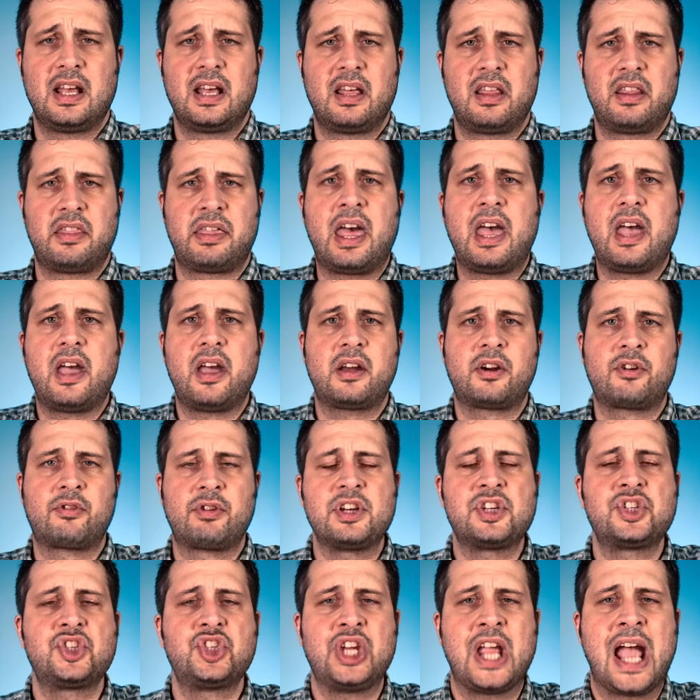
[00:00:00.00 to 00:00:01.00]
Their
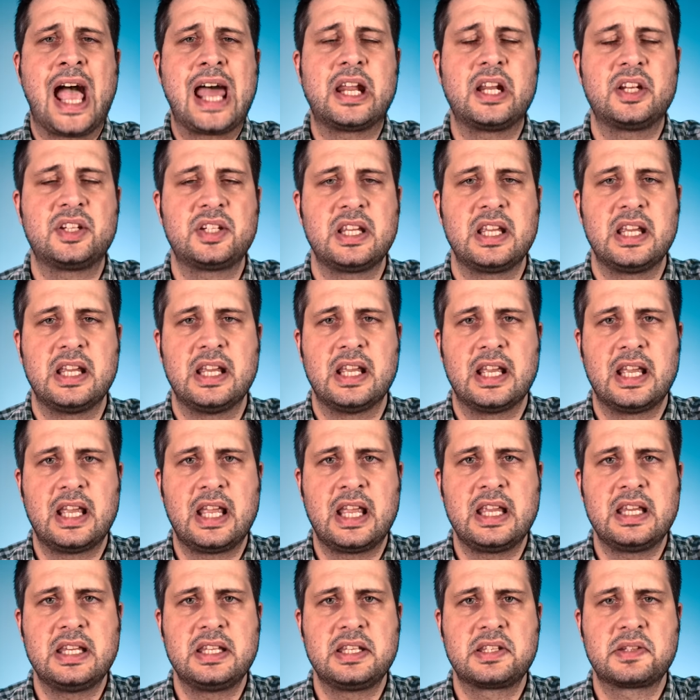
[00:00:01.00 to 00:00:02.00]
Christianity
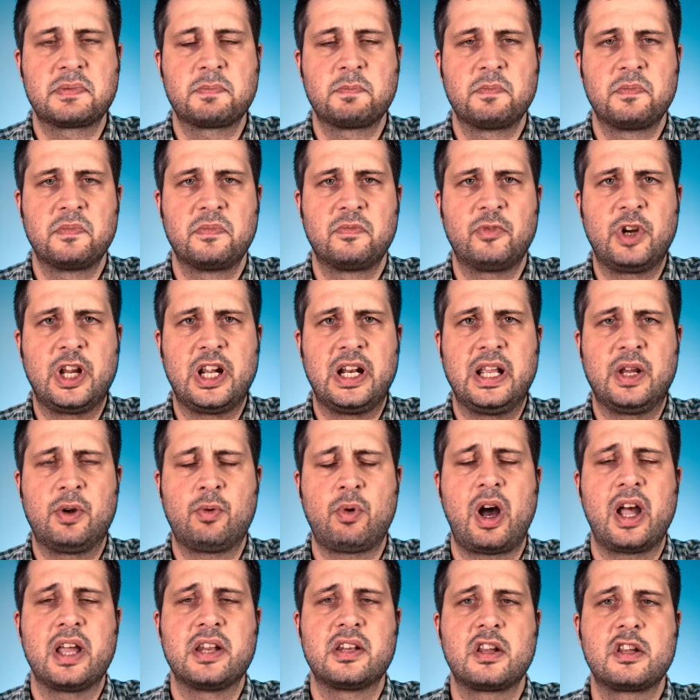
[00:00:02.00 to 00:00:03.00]
is really
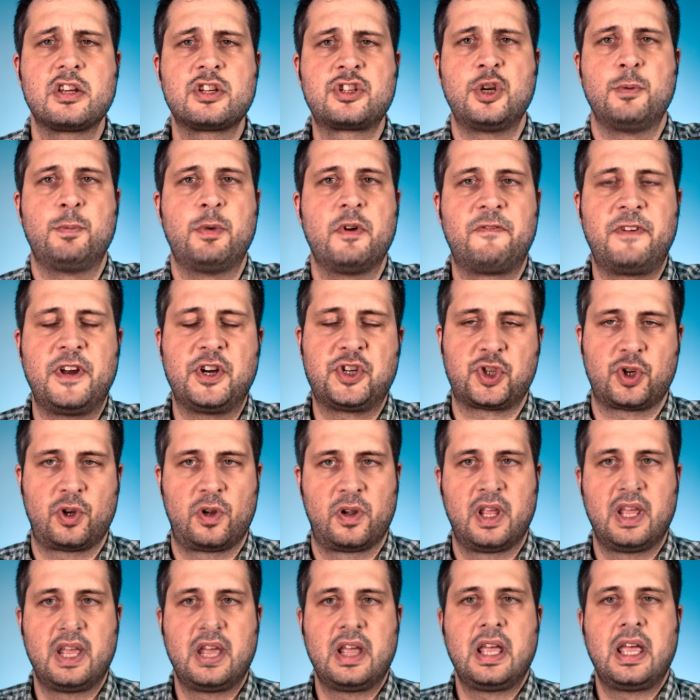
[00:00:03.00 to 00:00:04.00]
quite
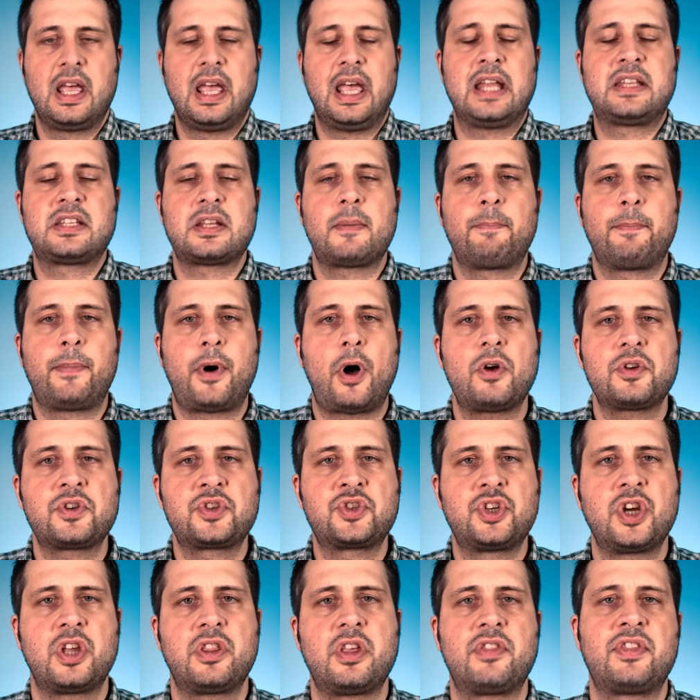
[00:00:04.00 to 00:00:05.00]
superficial. It's a
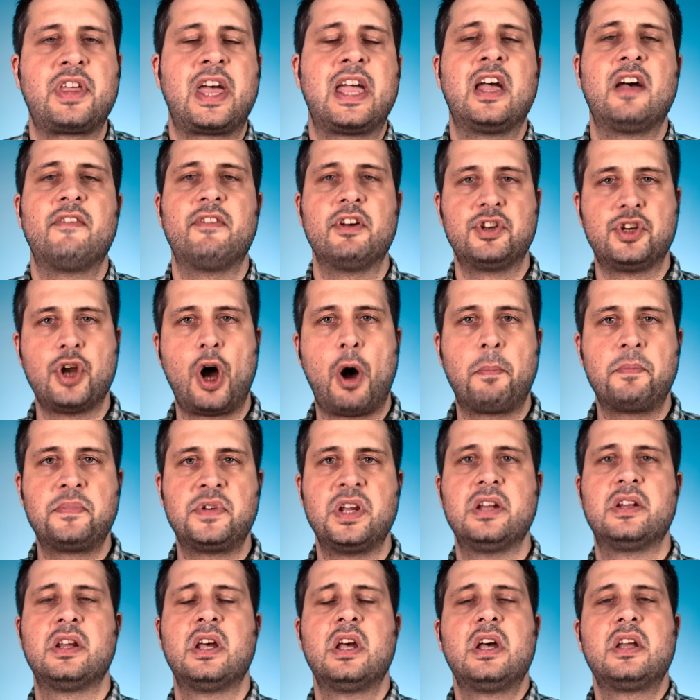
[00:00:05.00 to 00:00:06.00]
posture that they have
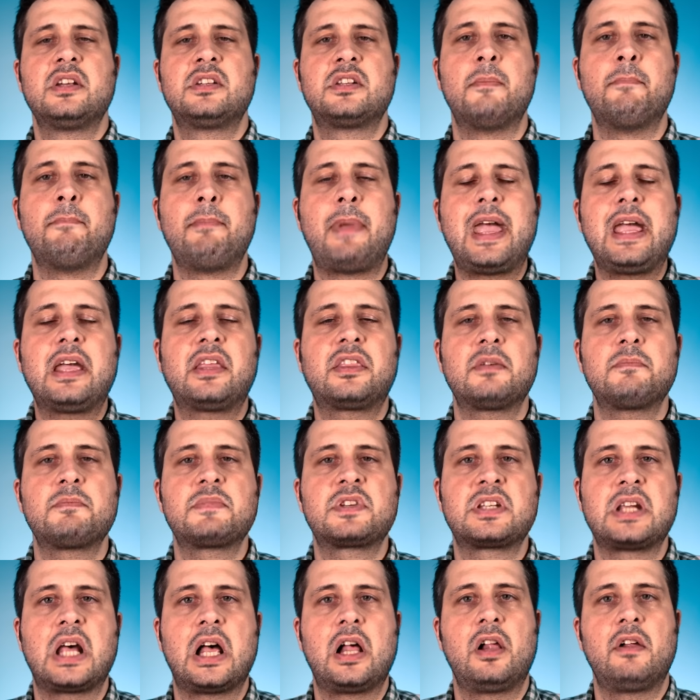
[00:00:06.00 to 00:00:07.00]
adopted to make
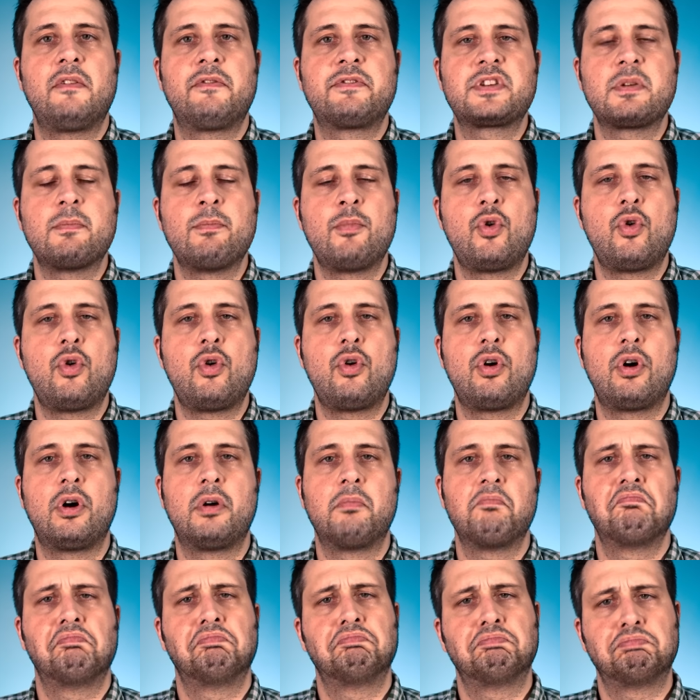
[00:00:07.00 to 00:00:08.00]
themselves more